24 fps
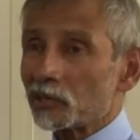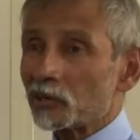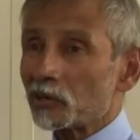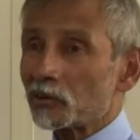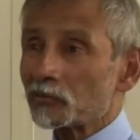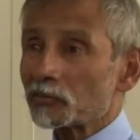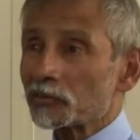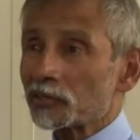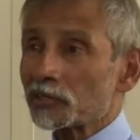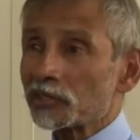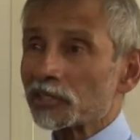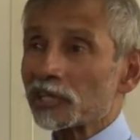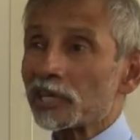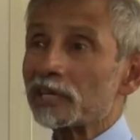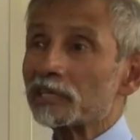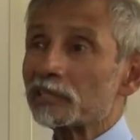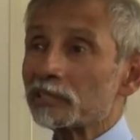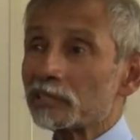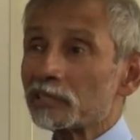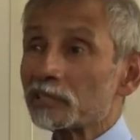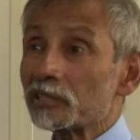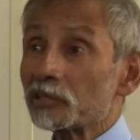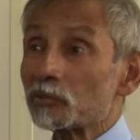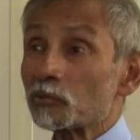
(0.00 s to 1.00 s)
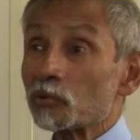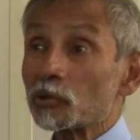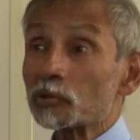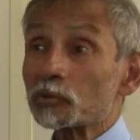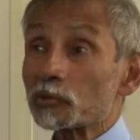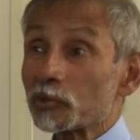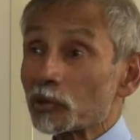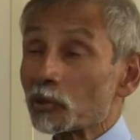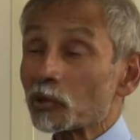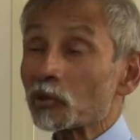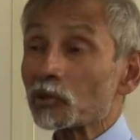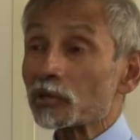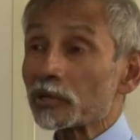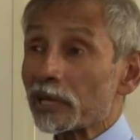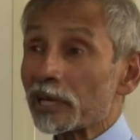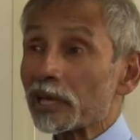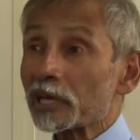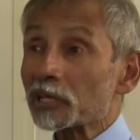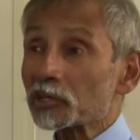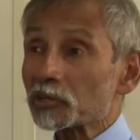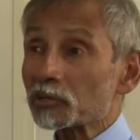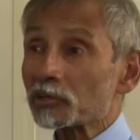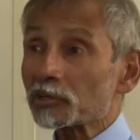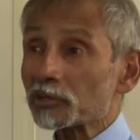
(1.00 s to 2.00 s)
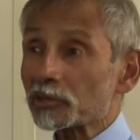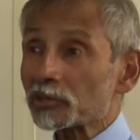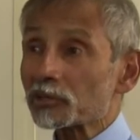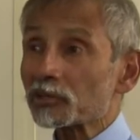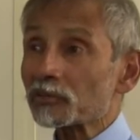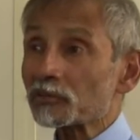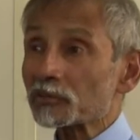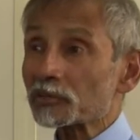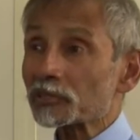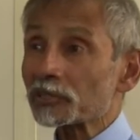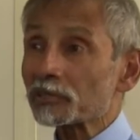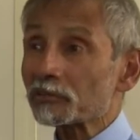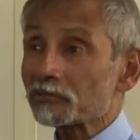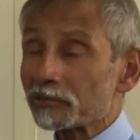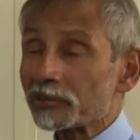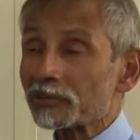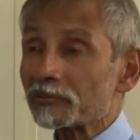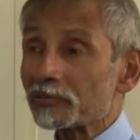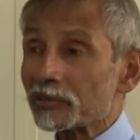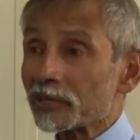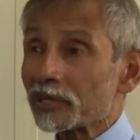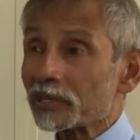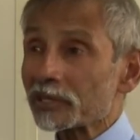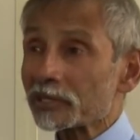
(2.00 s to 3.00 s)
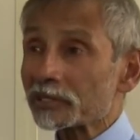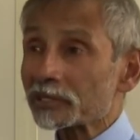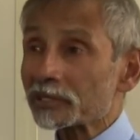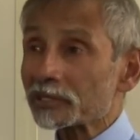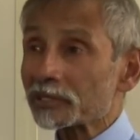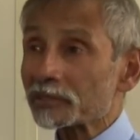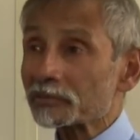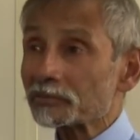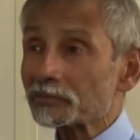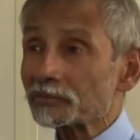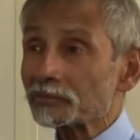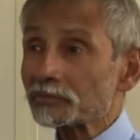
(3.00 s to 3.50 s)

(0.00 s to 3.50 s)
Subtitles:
of this entity, what we call extraesophageal reflux.